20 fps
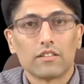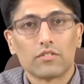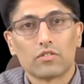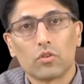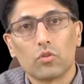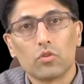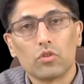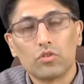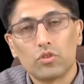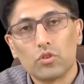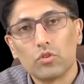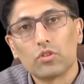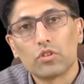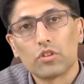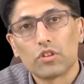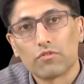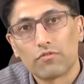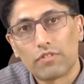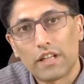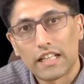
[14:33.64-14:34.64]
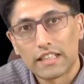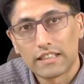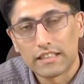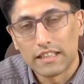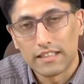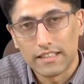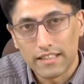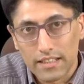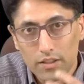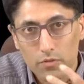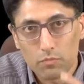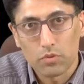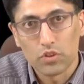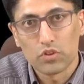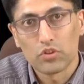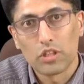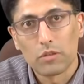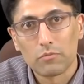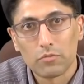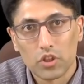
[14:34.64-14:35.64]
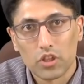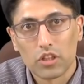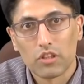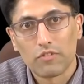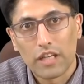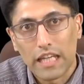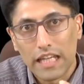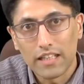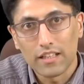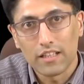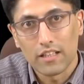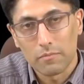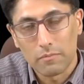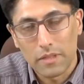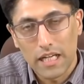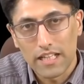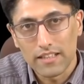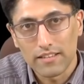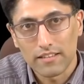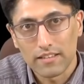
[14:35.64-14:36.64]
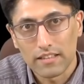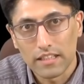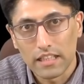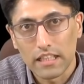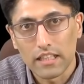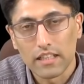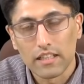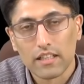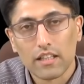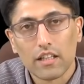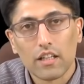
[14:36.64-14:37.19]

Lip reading: So due to the fact that this presumption of incapacity